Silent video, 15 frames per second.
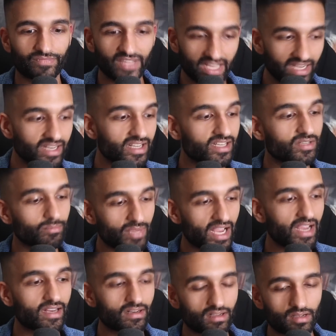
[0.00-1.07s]
In it,
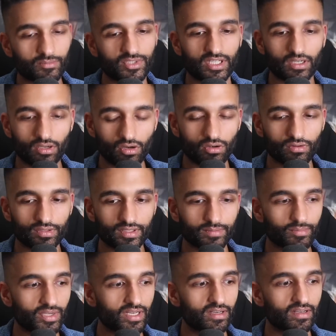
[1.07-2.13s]
pain comes and goes,
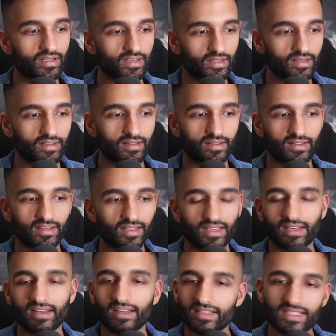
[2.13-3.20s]
but
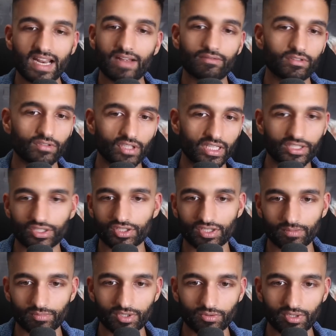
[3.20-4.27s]
it doesn't have a
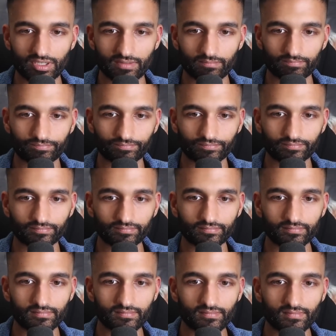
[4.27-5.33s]
relationship to it.
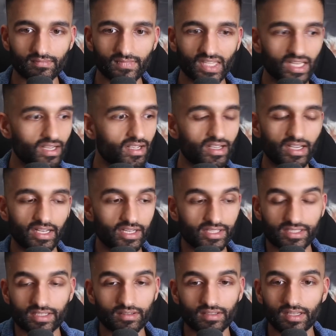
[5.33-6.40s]
It
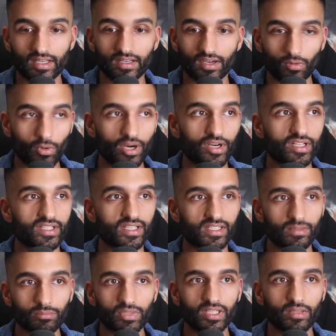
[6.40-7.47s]
is, awareness is
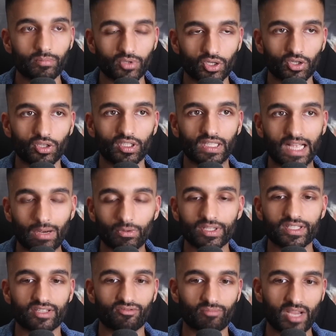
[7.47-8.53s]
simply the pure
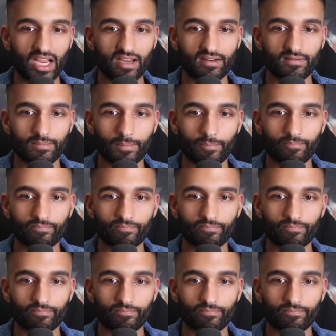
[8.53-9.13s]
allowance of pain